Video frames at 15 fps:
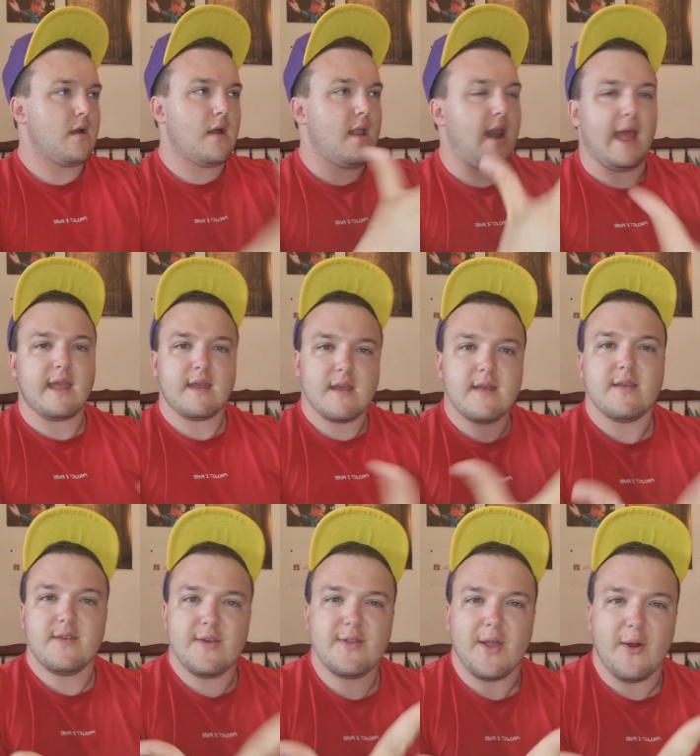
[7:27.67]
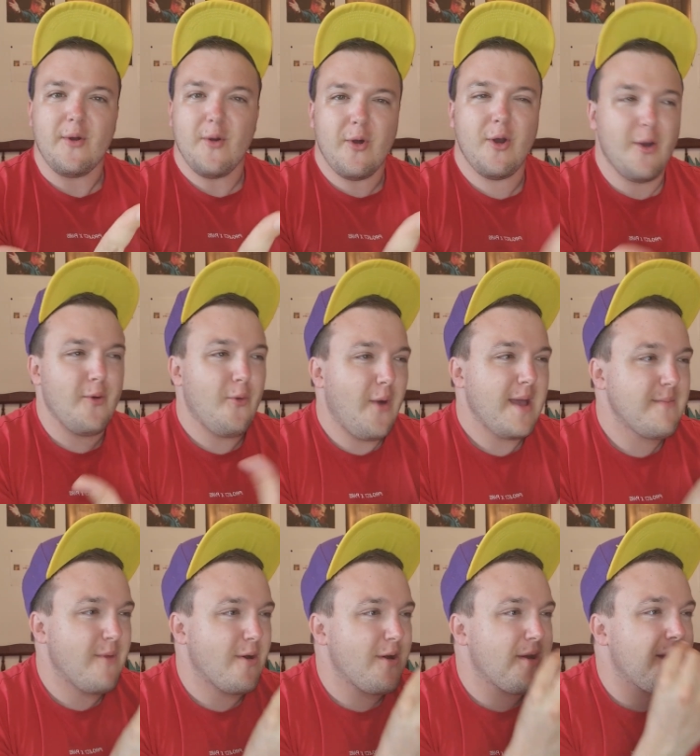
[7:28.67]
Like, you know, way
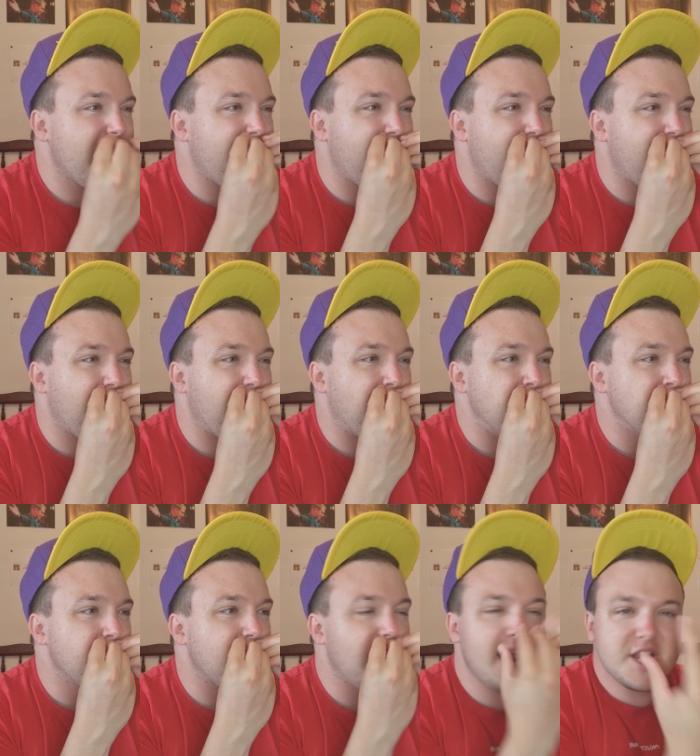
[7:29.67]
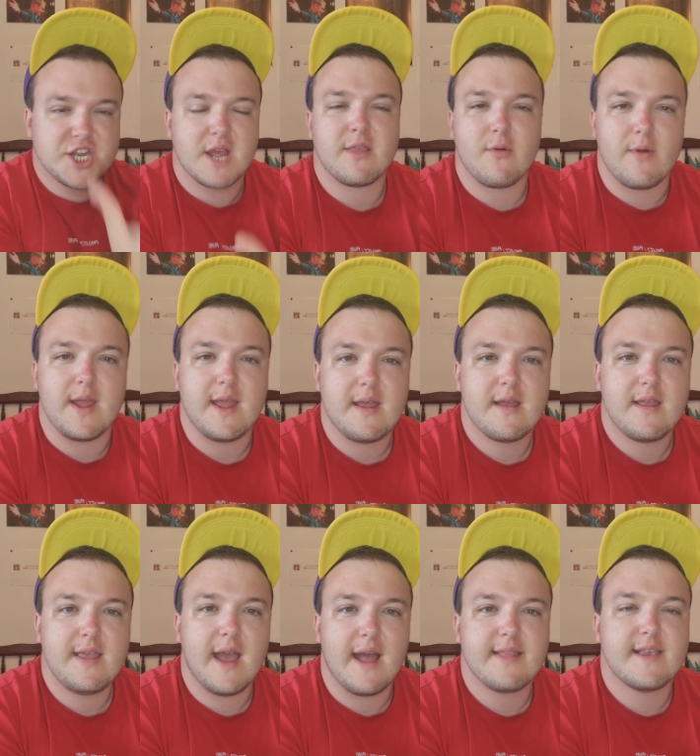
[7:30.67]
more legendary.
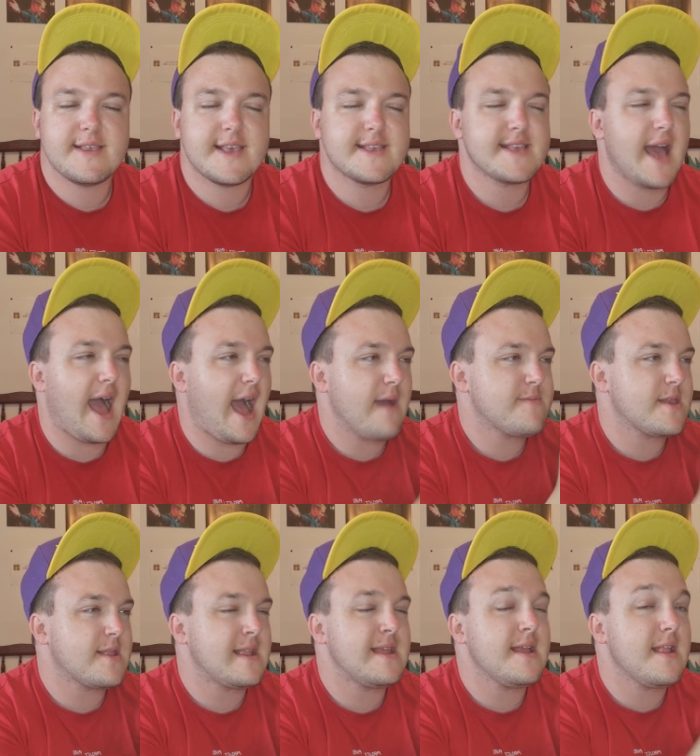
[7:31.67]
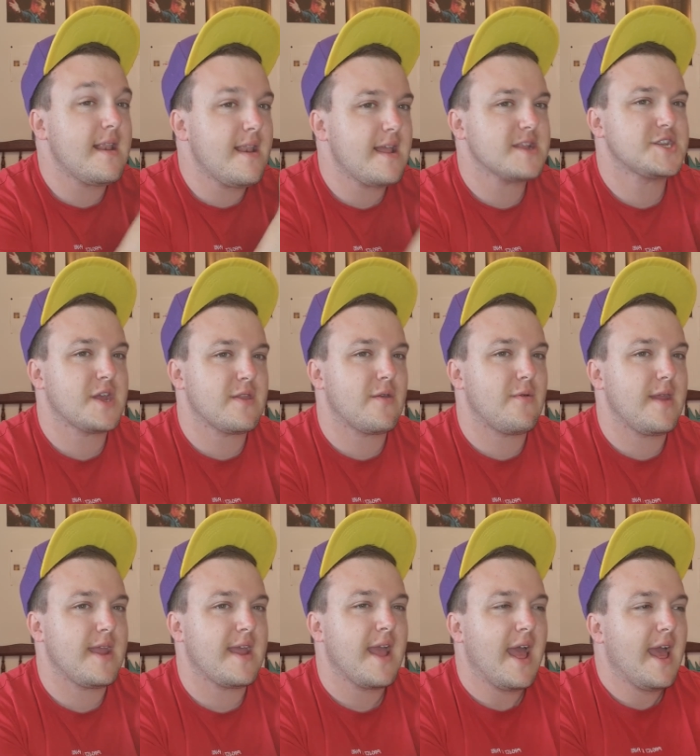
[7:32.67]
Yeah, this is absolutely
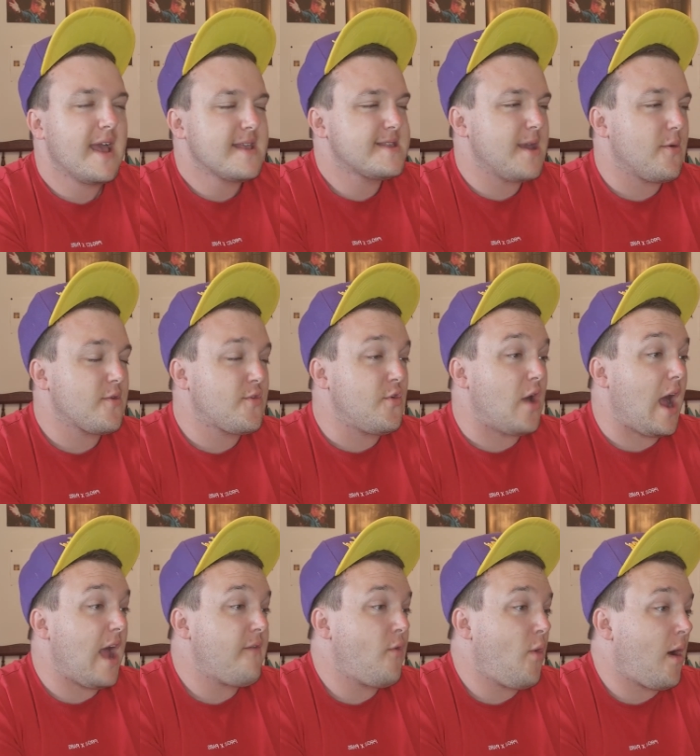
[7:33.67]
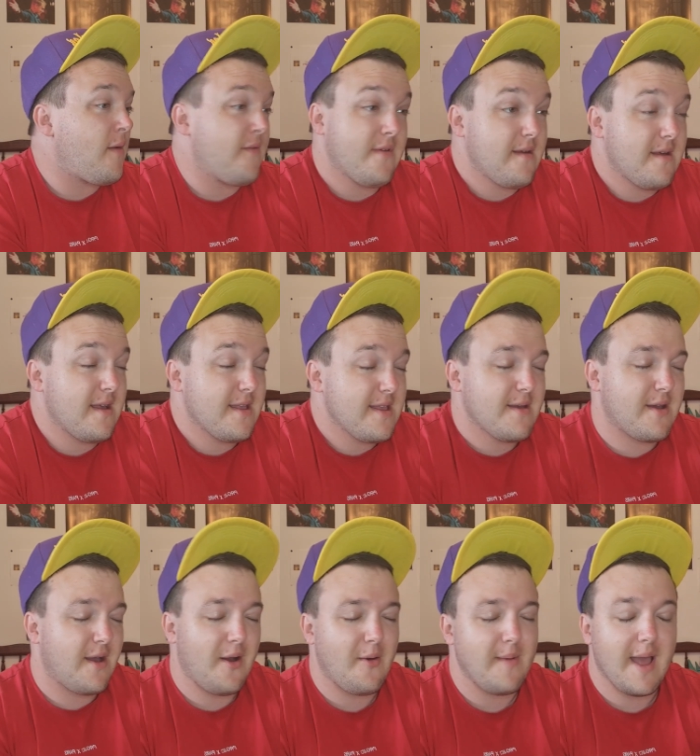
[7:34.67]
legendary. So to everyone,
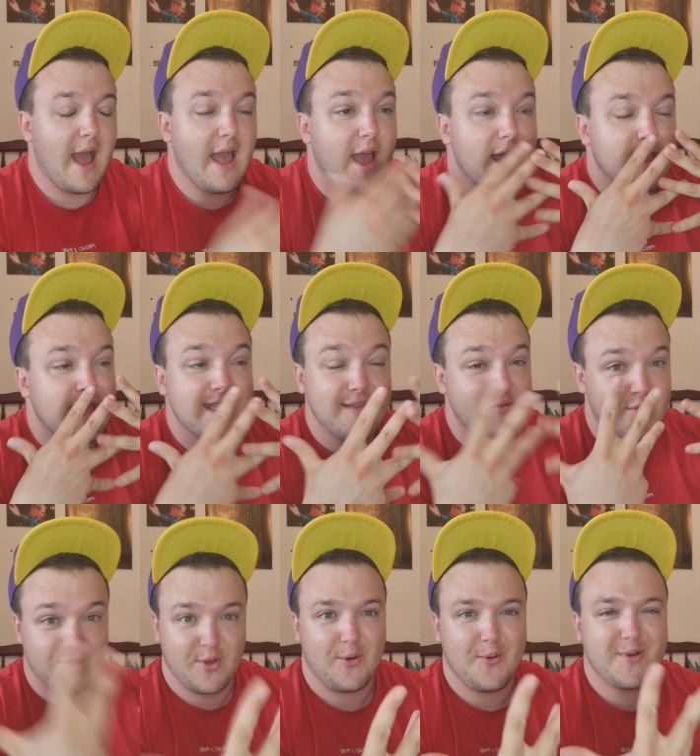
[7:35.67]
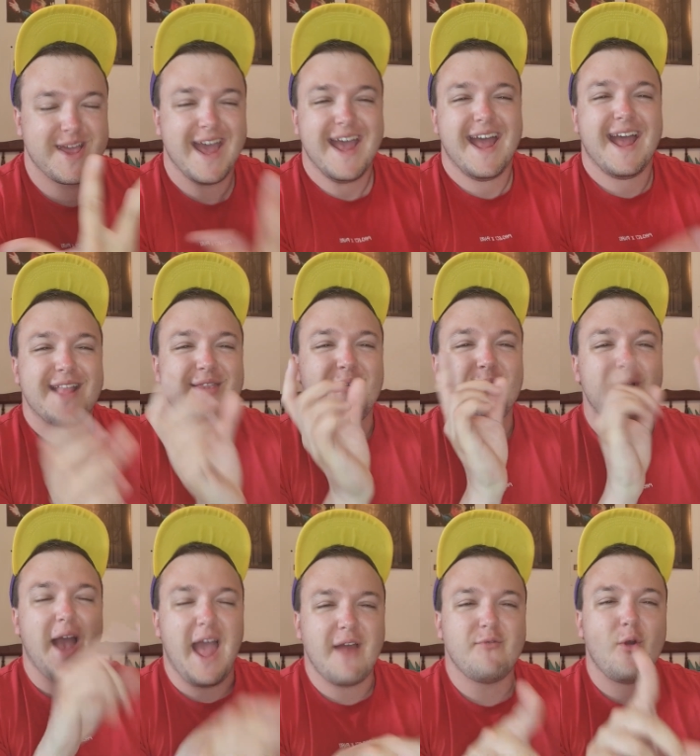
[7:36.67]
oh my, I can't even talk. To
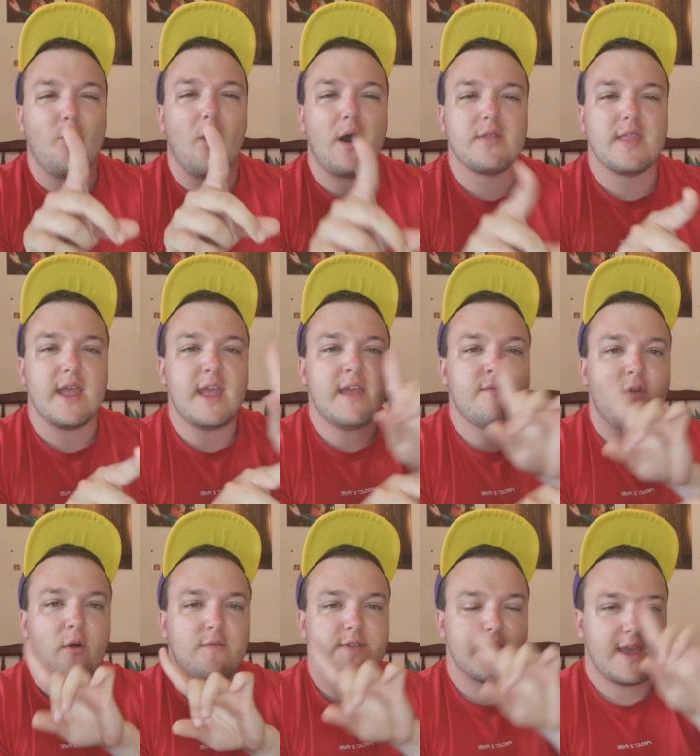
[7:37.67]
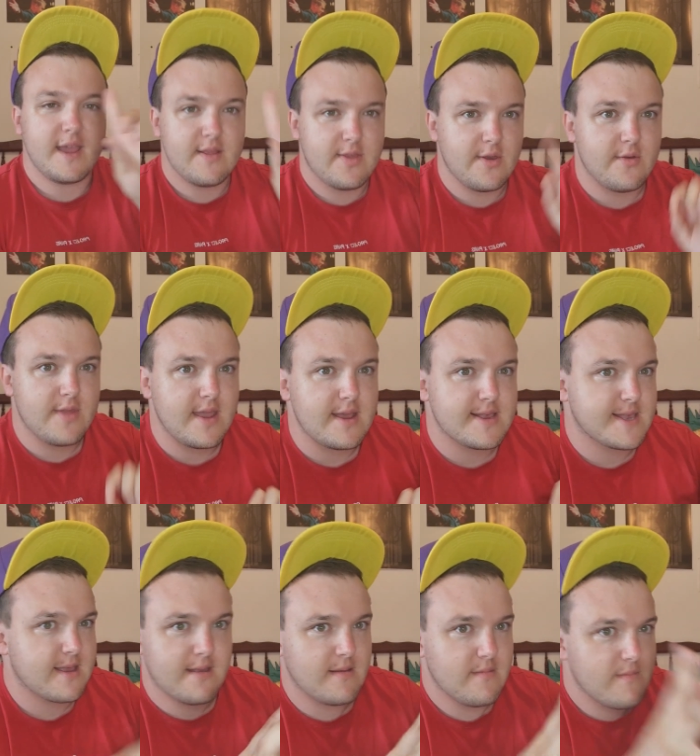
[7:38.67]
everyone involved into
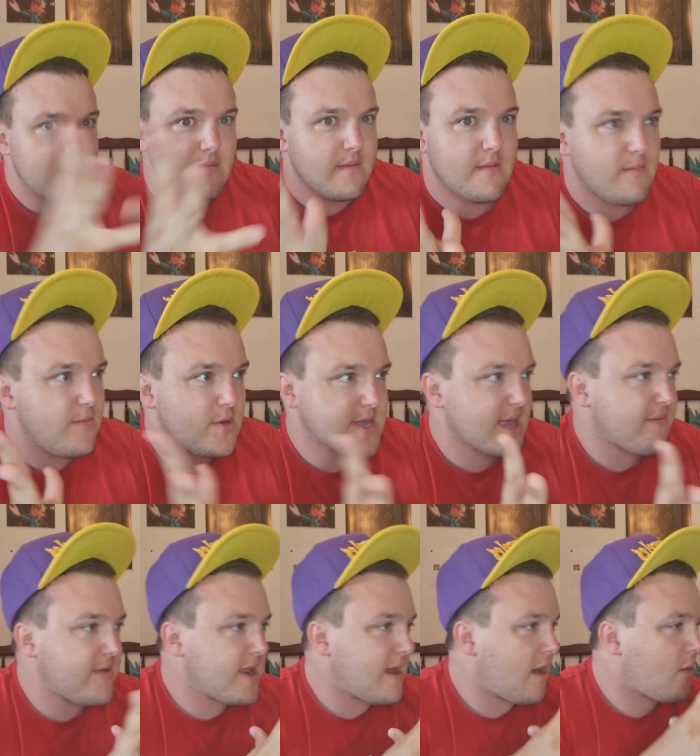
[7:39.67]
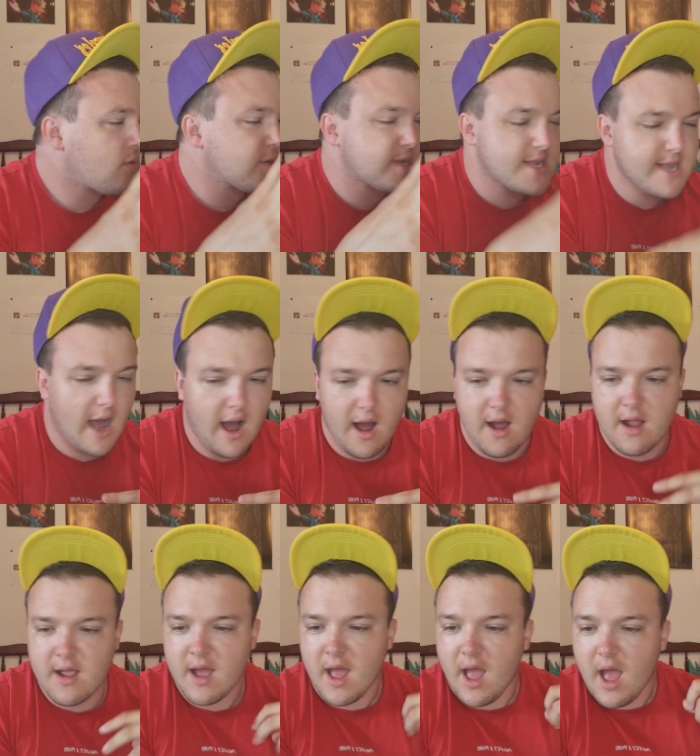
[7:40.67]
this music video, song,